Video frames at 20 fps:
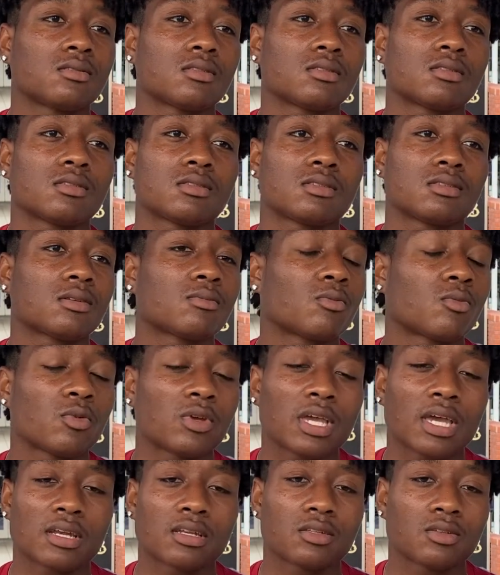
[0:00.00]
something we
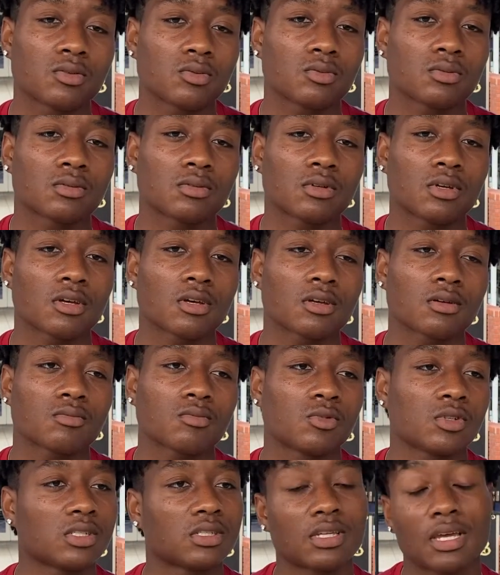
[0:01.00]
got to do.
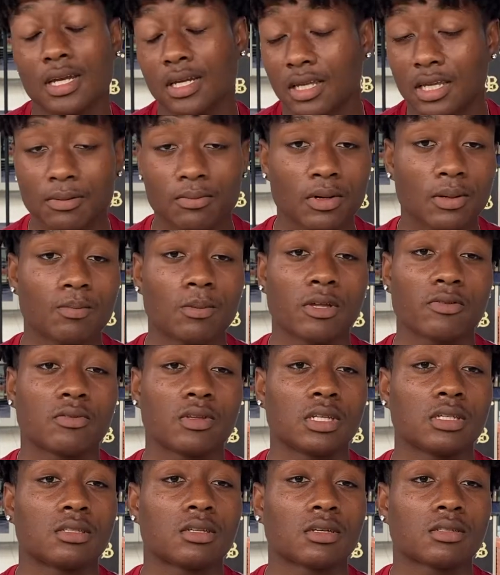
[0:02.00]
We just got to keep uplifting
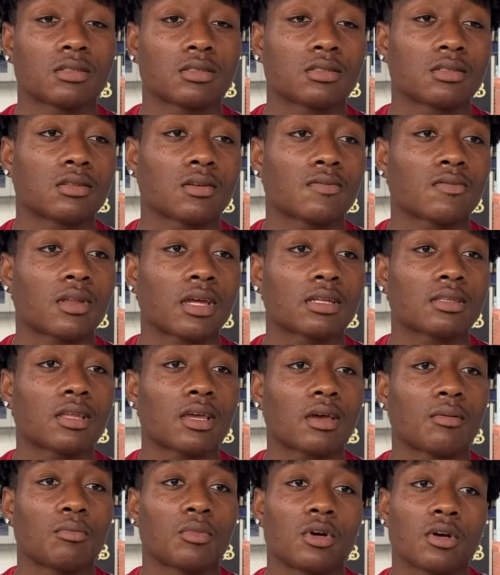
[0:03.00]
each other and stuff like
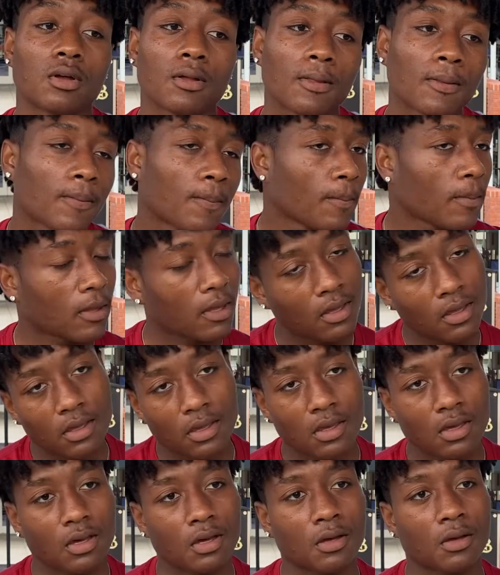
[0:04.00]
that. But
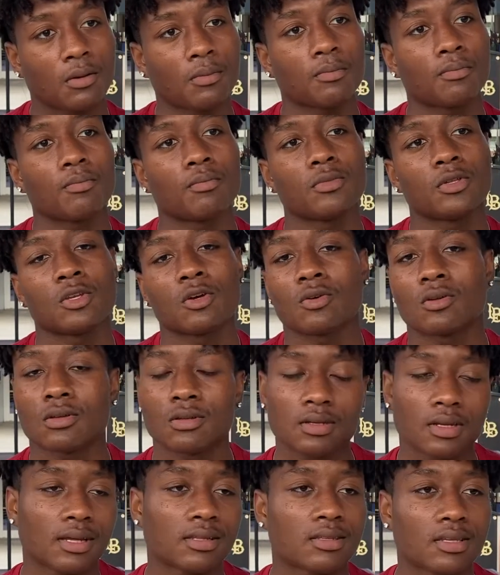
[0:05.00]

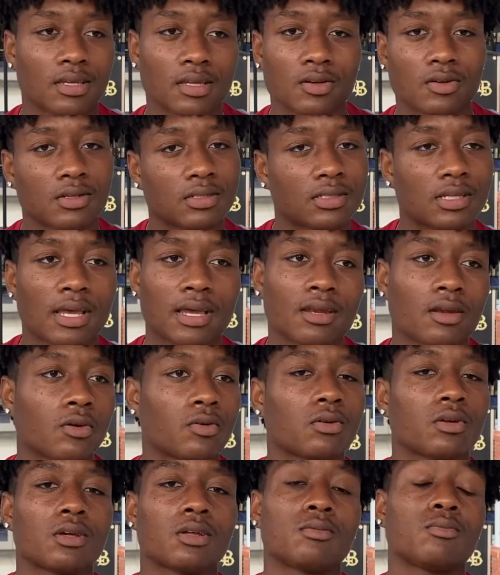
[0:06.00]
not to get on the sad note or
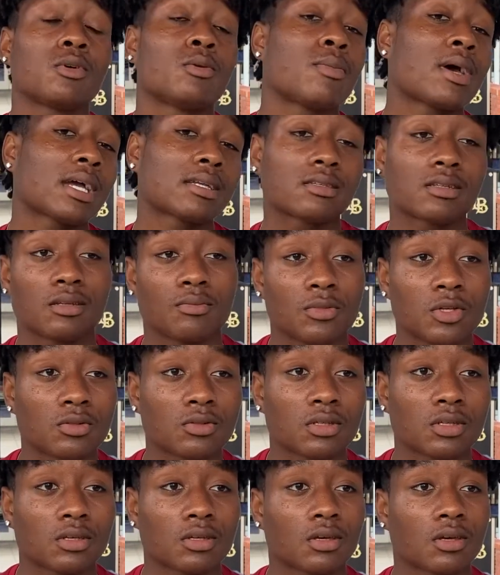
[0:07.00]
nothing, but back to the
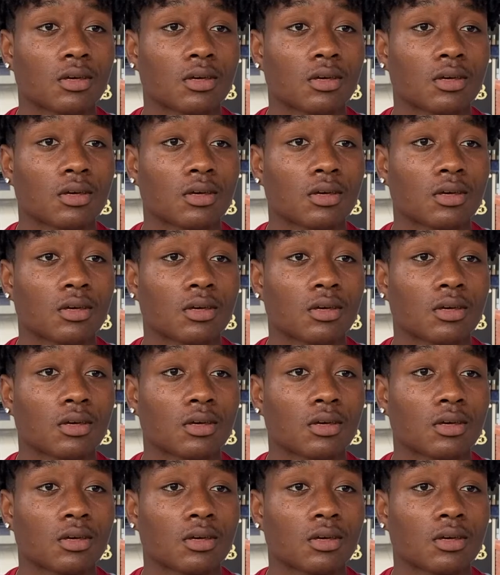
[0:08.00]
music.